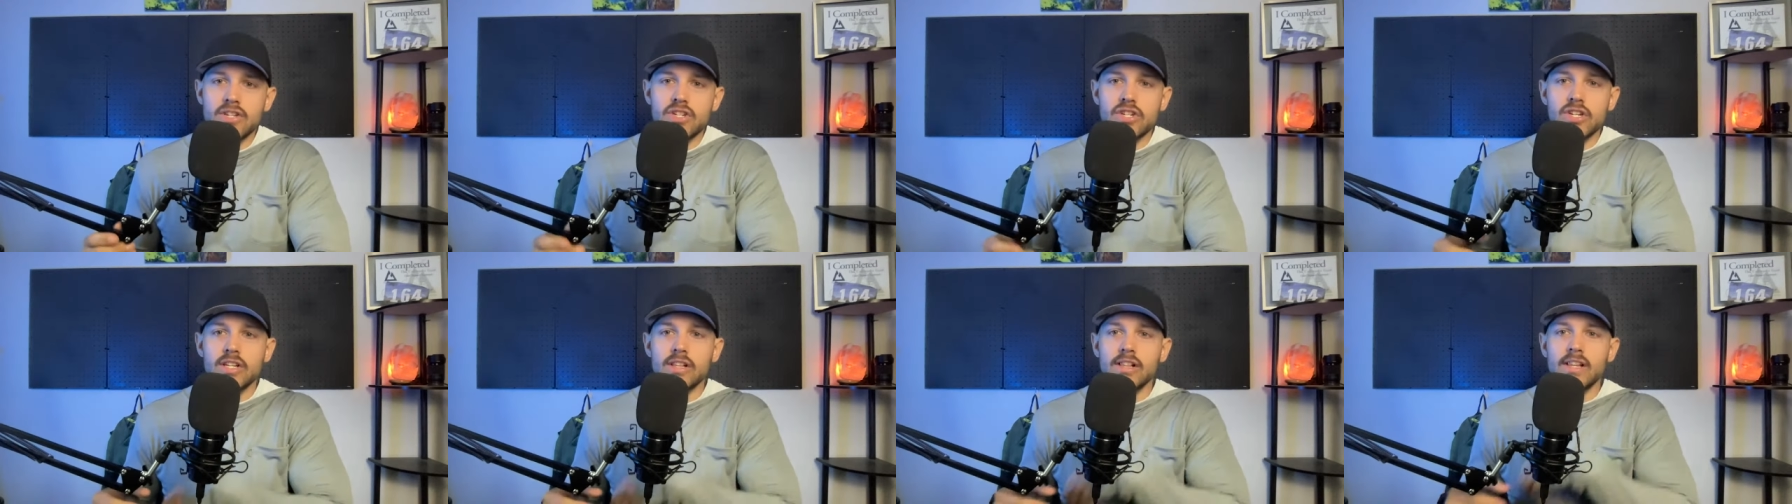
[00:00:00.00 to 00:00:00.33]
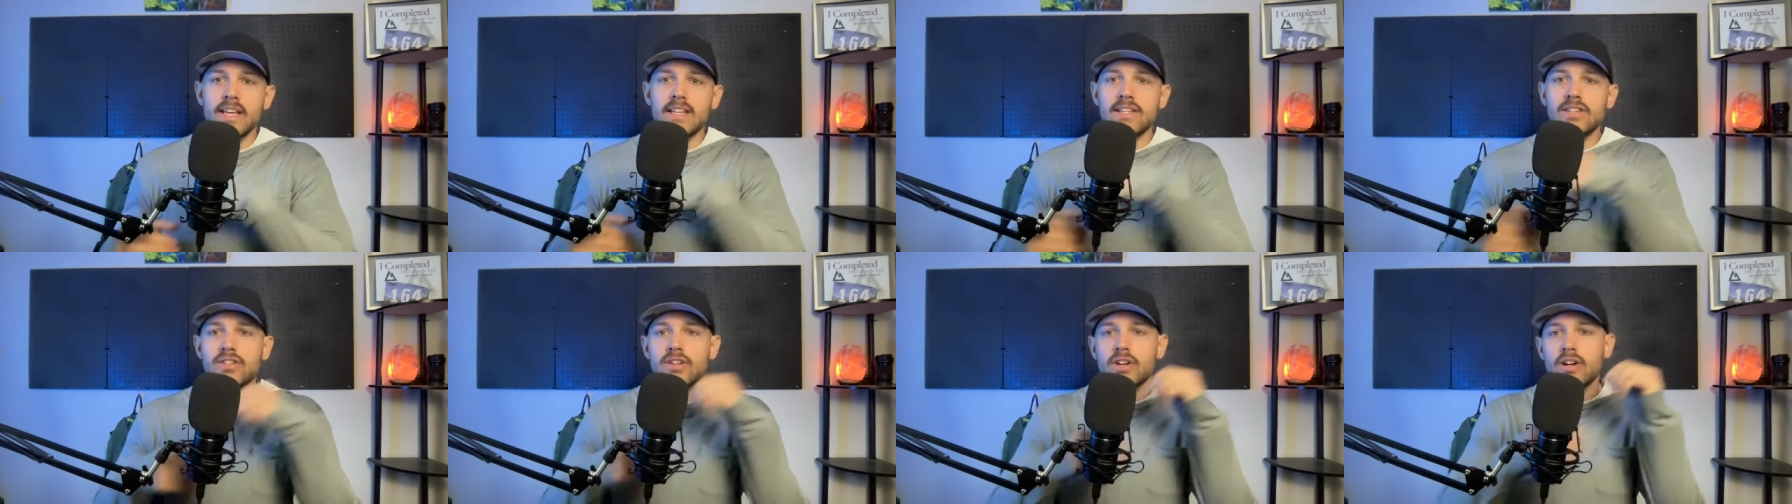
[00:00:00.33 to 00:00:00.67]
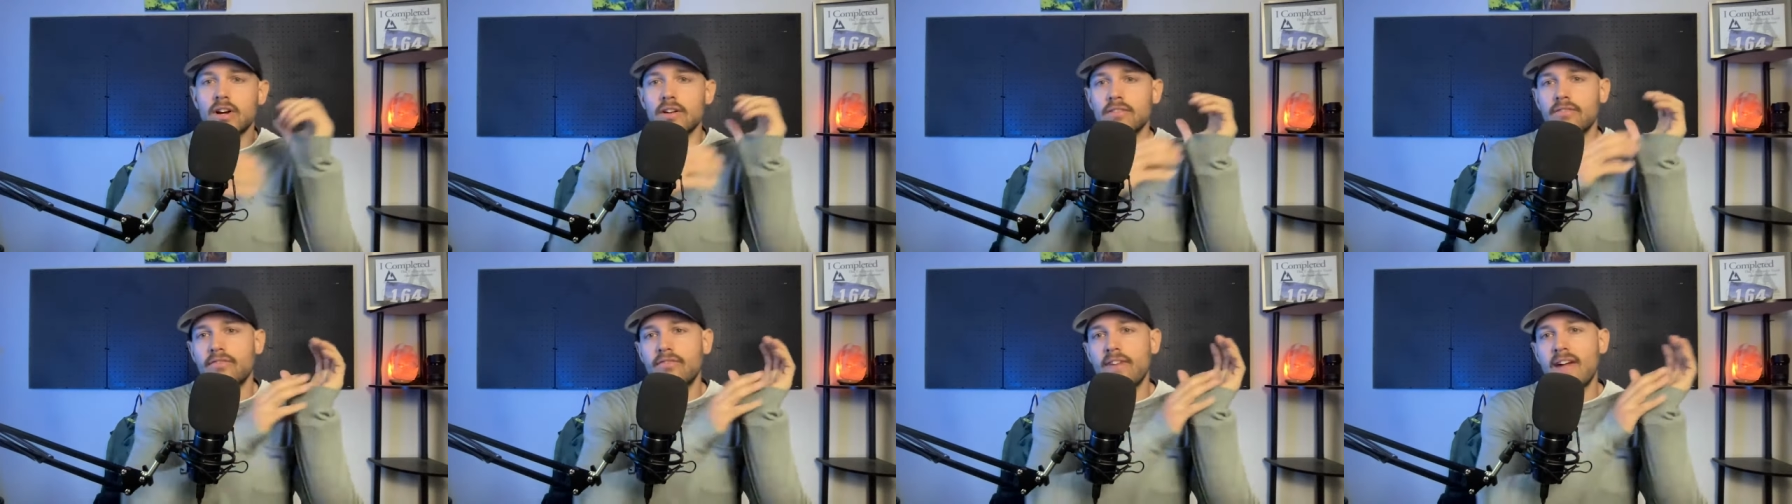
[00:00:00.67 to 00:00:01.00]
she lists
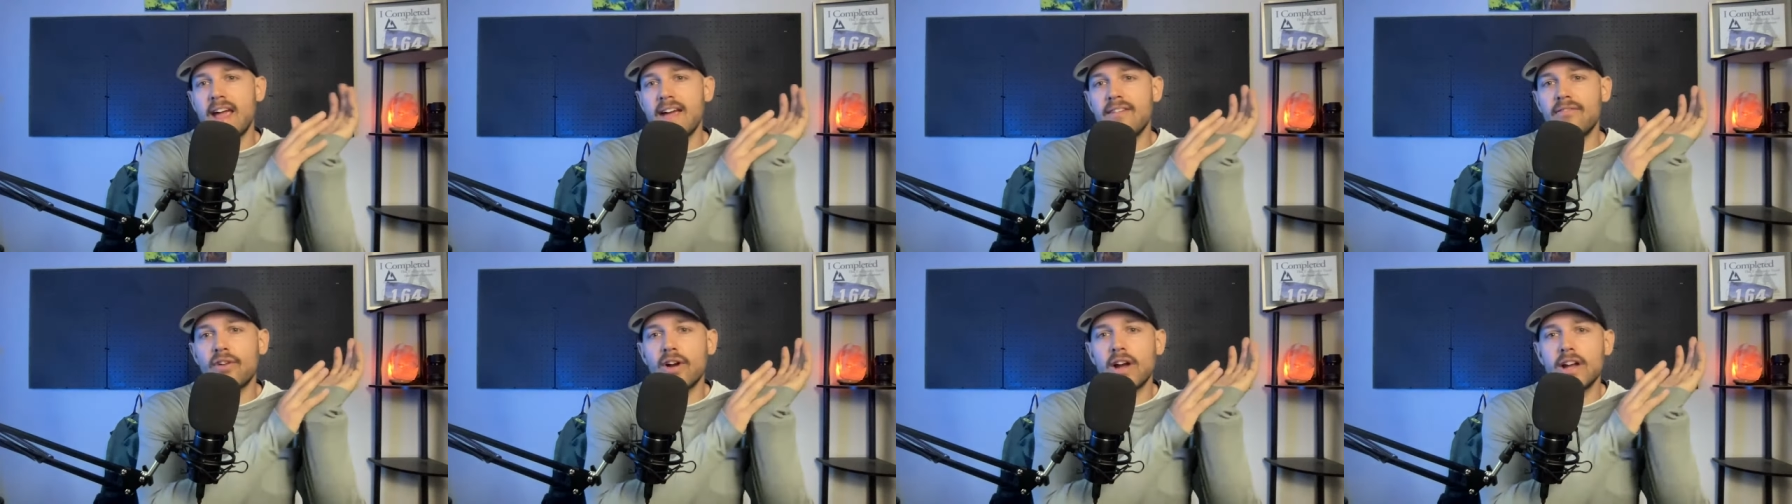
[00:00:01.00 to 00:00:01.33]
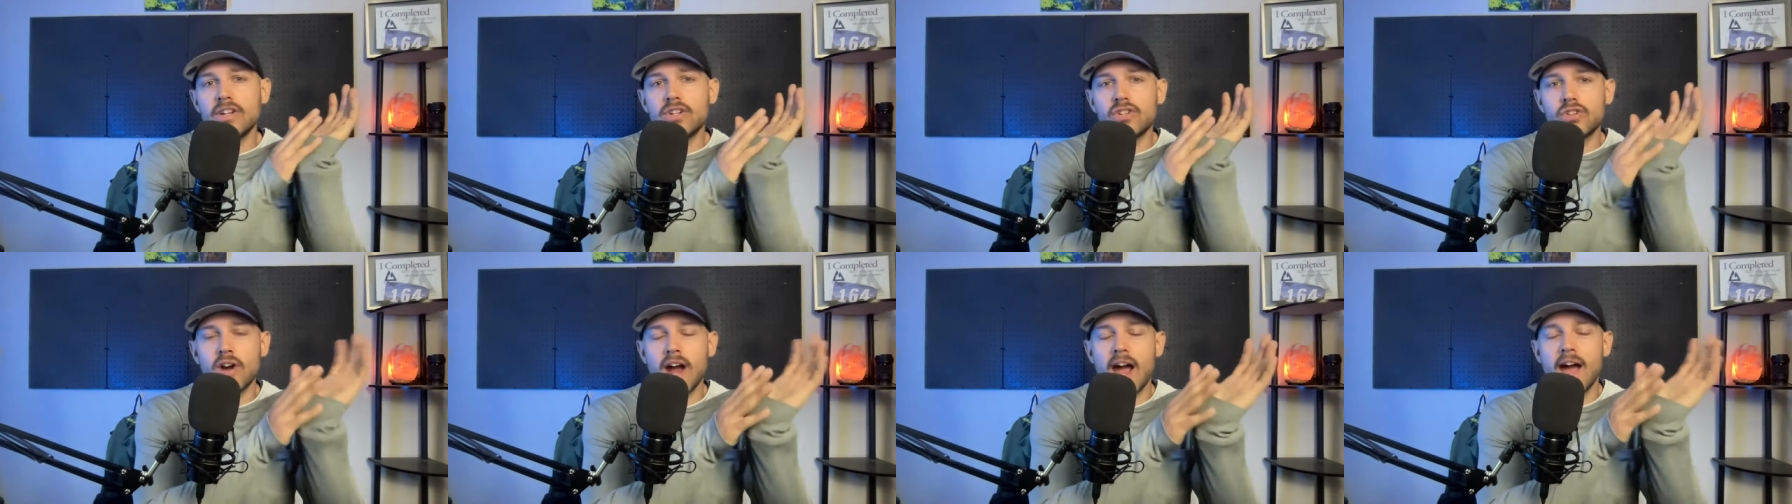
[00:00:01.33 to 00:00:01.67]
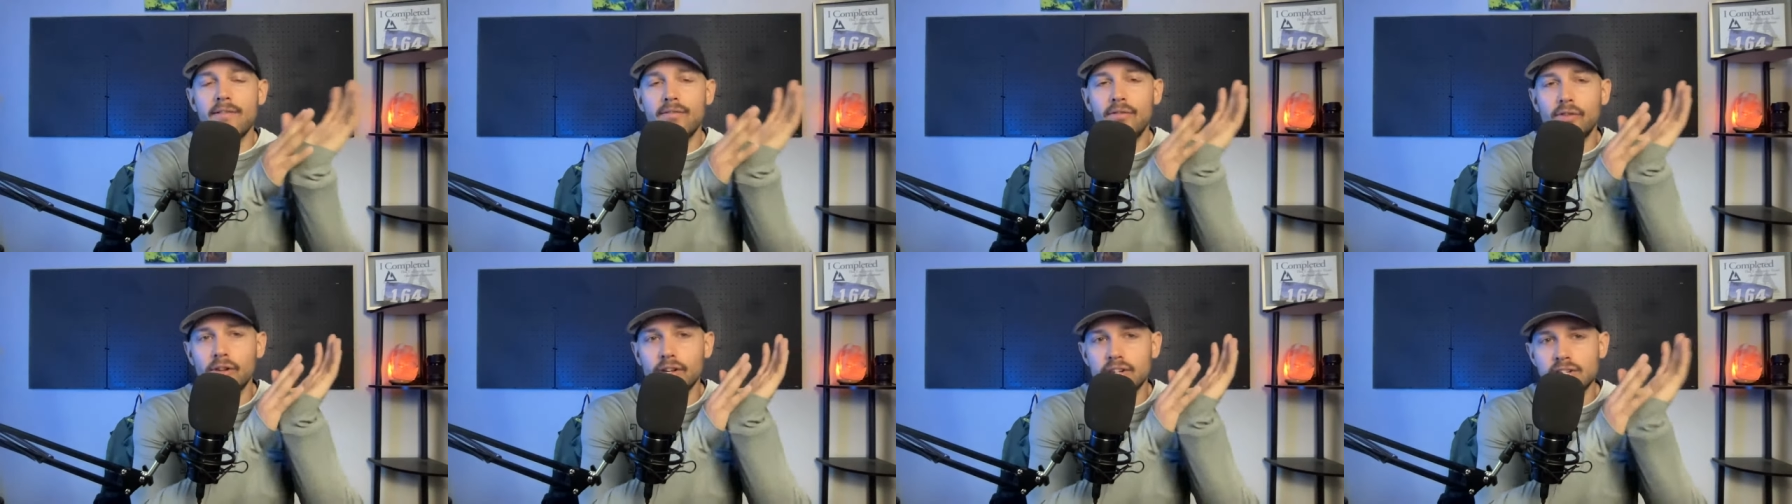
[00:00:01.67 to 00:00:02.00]
her favorite
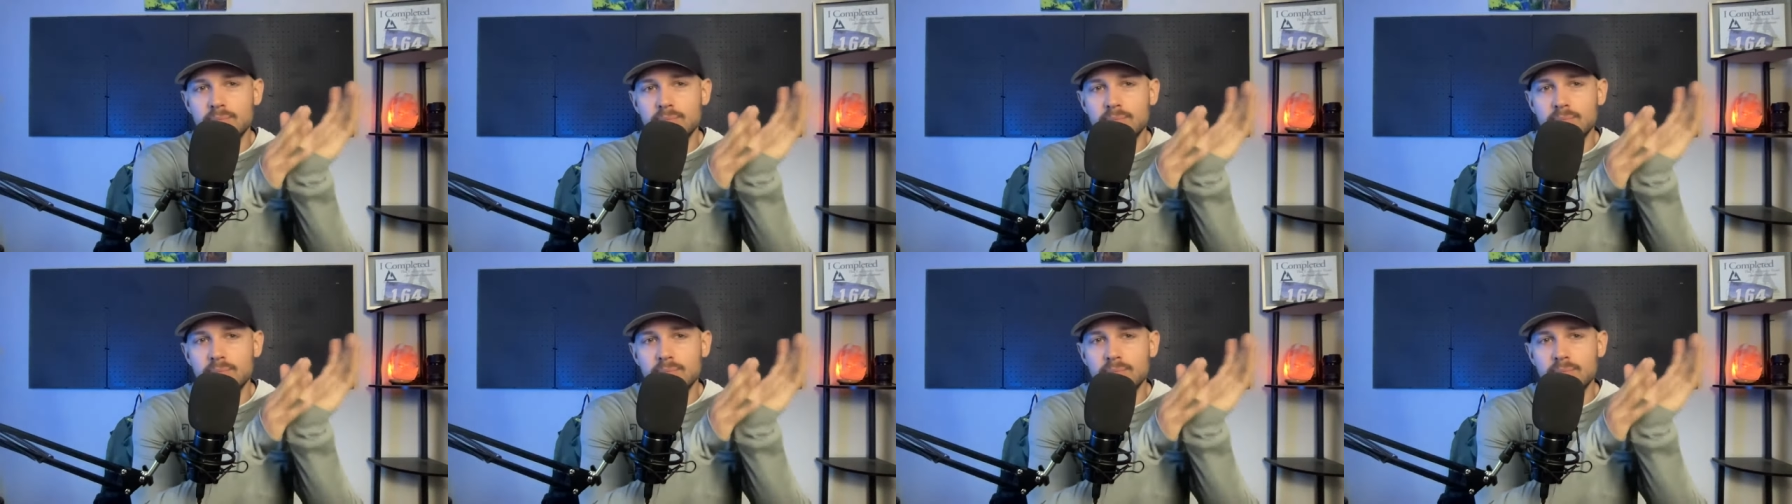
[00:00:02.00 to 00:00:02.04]
travel